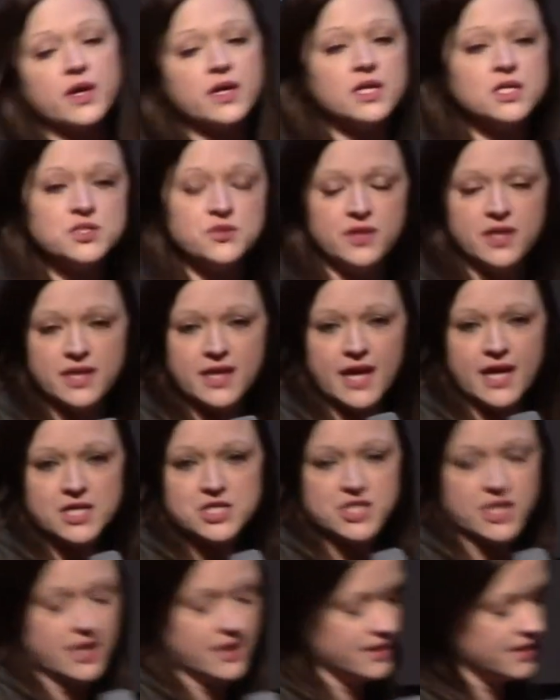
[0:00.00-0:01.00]
going to do an
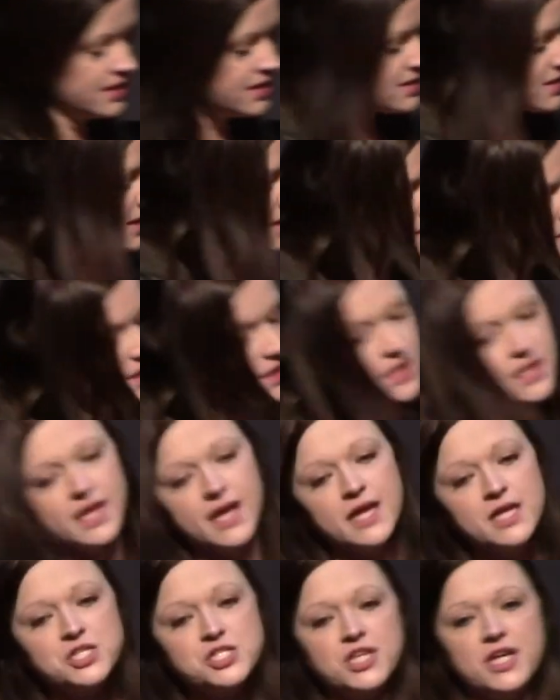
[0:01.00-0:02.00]
EKG. Does the
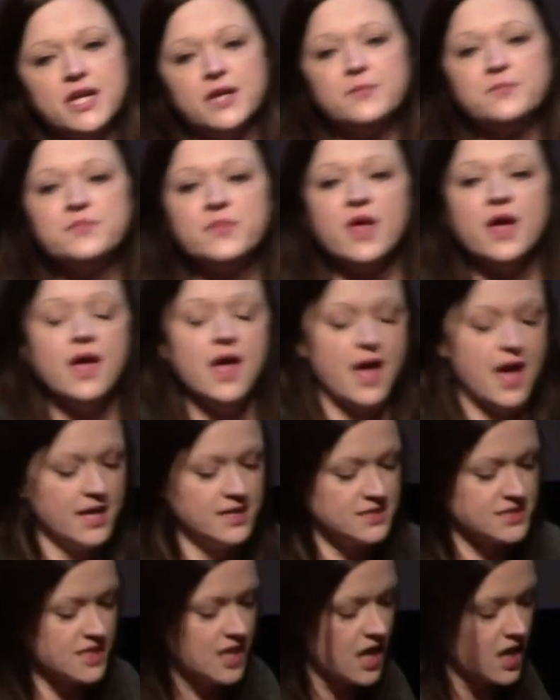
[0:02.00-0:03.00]
EKG,
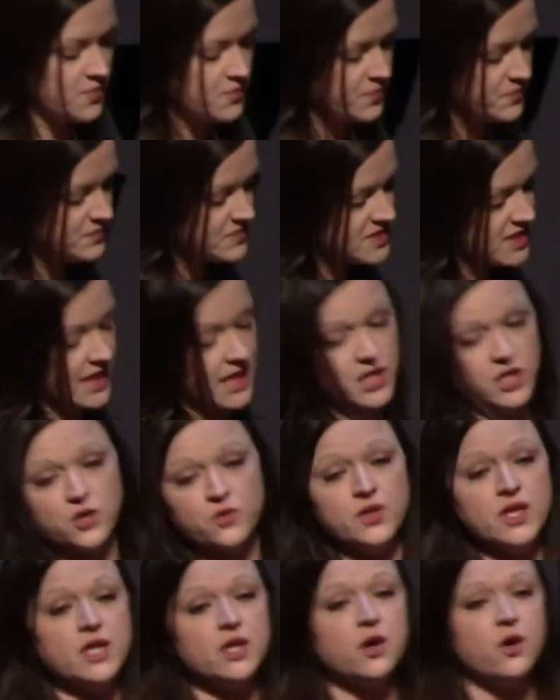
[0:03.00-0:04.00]
ends up saying, you
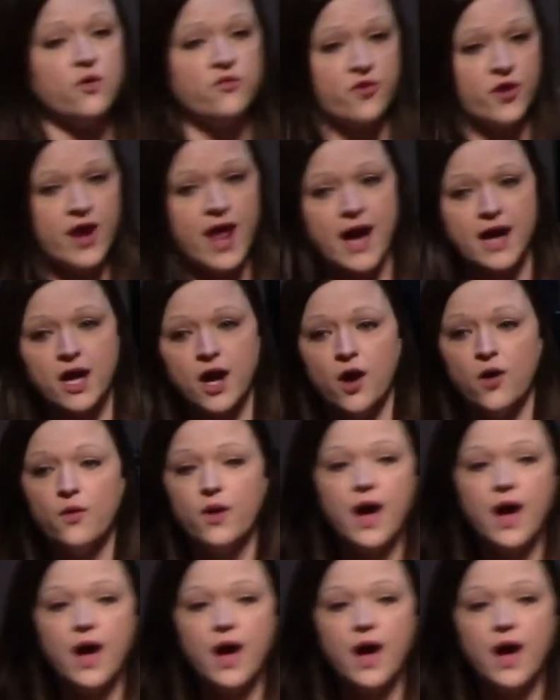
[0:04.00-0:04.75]
need to go for an echo.